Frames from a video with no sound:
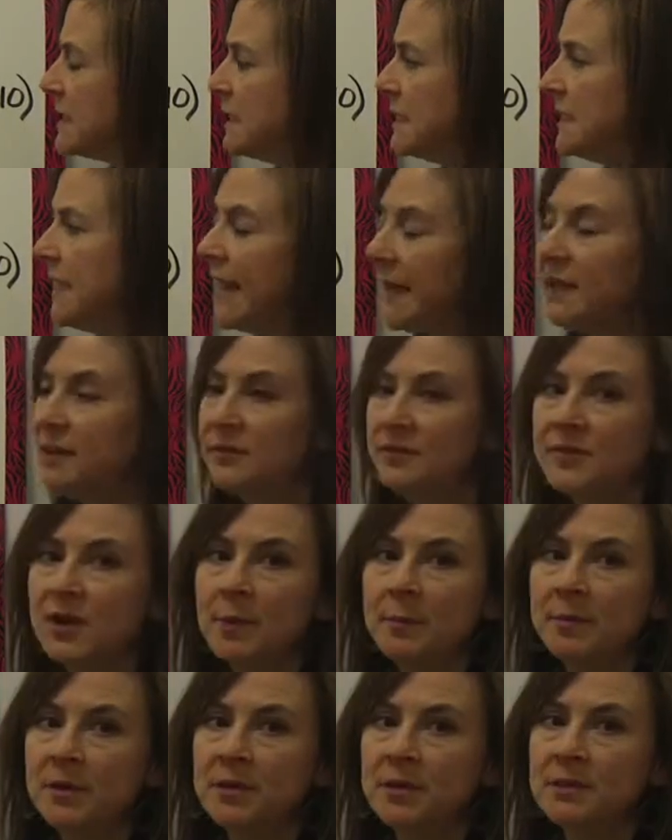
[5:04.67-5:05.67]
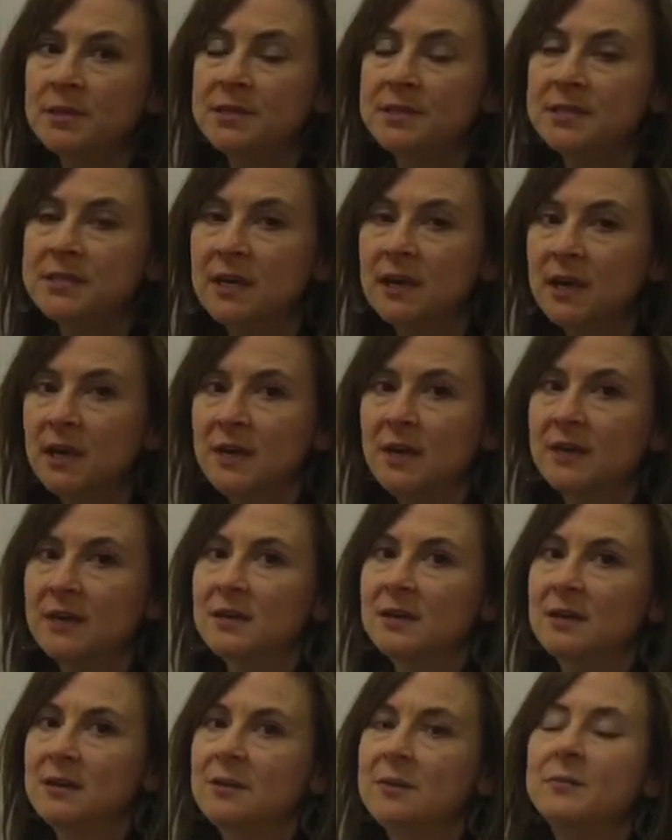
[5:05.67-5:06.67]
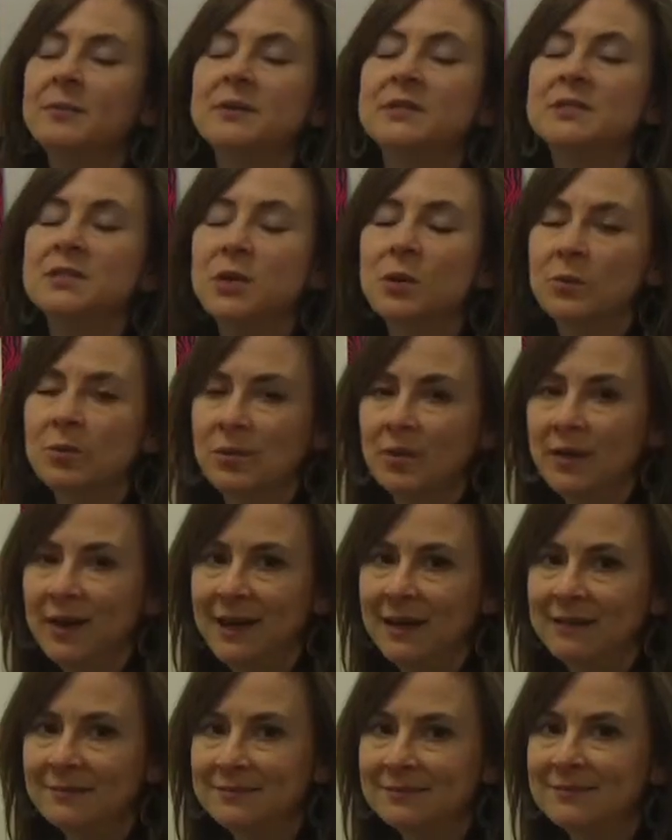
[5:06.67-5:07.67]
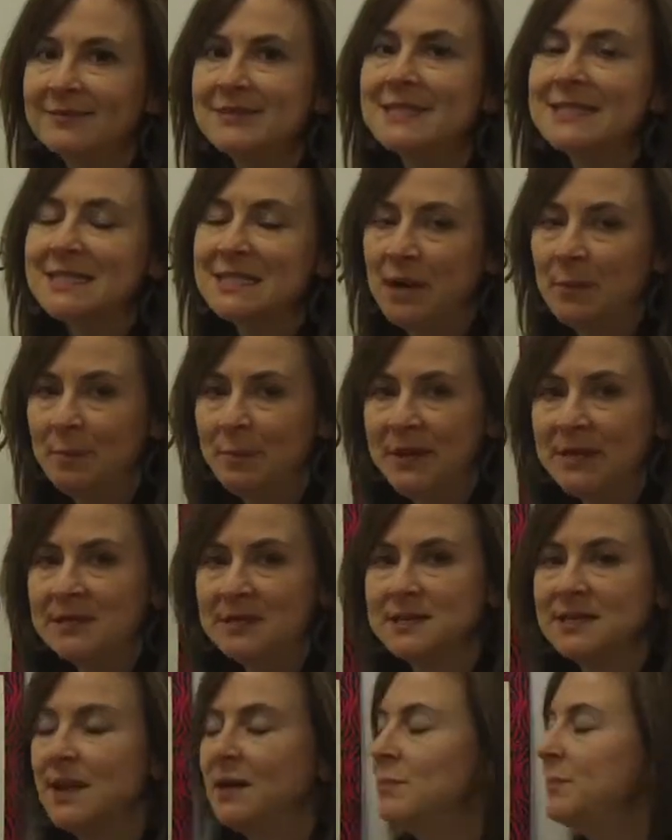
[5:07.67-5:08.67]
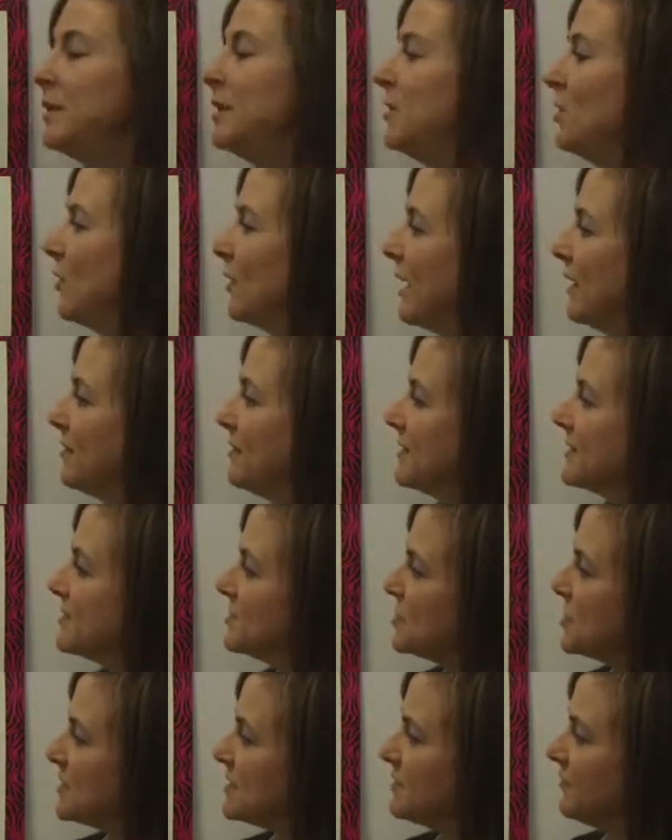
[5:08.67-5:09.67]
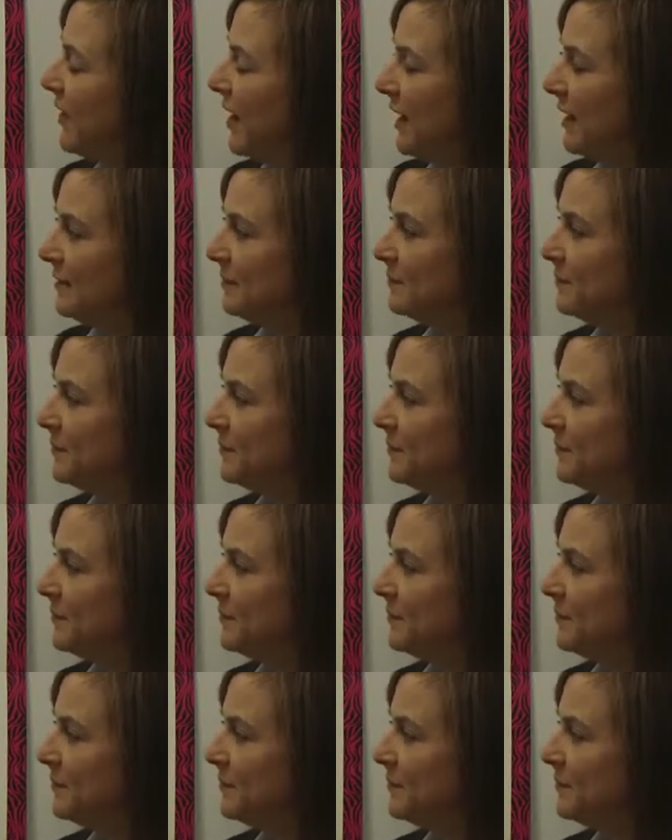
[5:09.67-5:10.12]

and negative numbers, but don't worry. Step by step, and you'll get this just fine.